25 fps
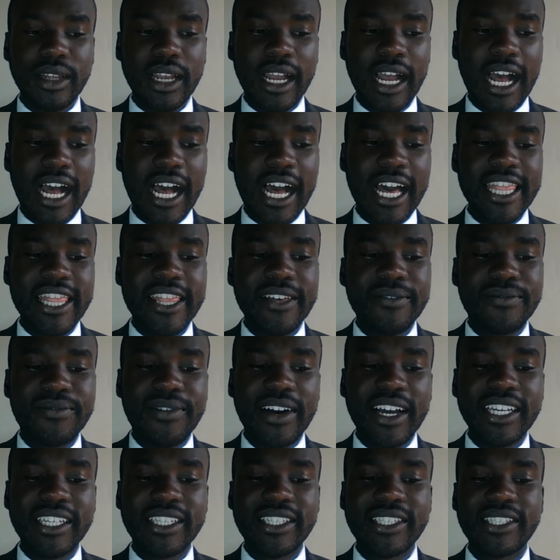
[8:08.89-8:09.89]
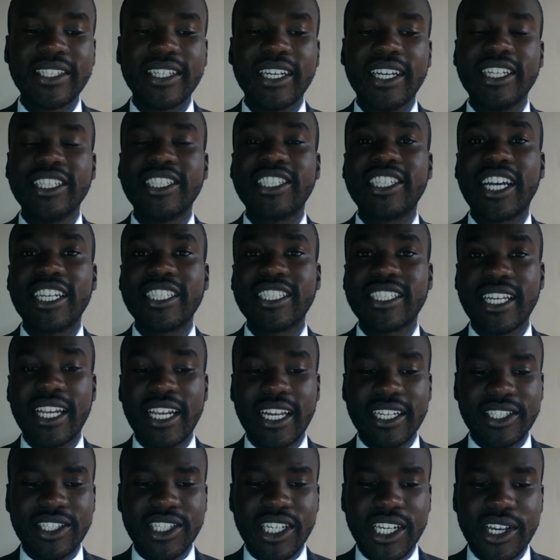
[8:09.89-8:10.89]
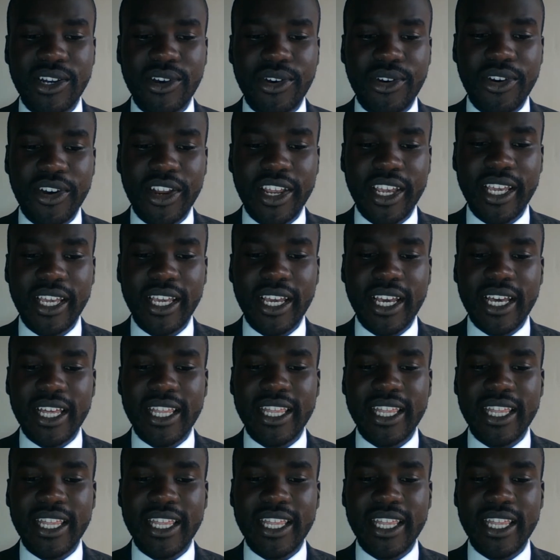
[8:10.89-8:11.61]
the Vice Chancellor's decree